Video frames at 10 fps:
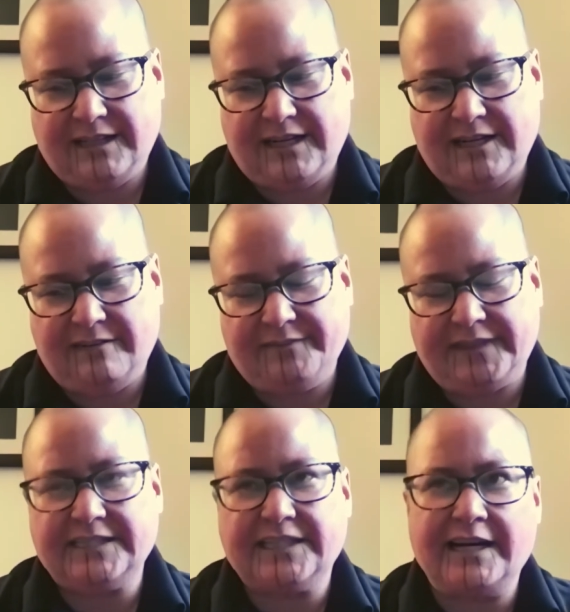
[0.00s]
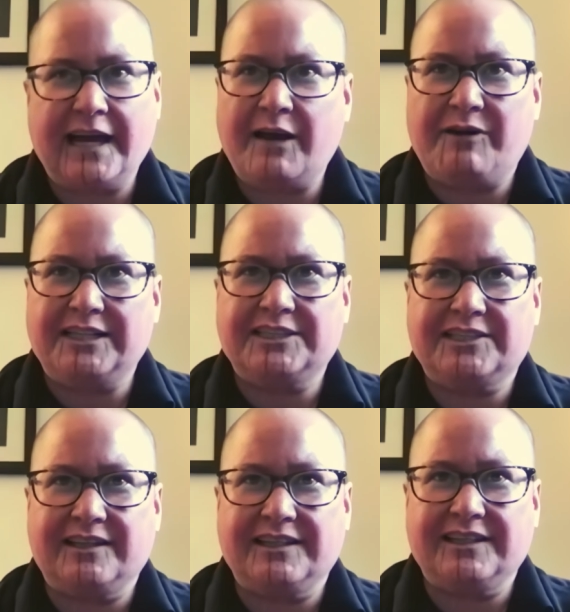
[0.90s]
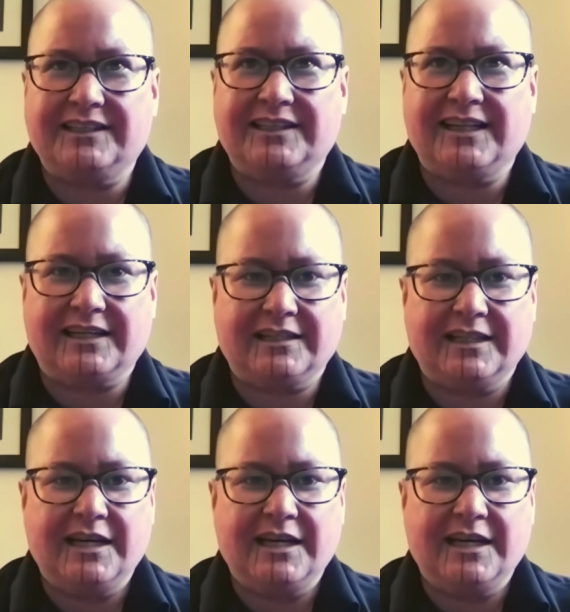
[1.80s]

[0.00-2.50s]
Um, that's kind of how I started, like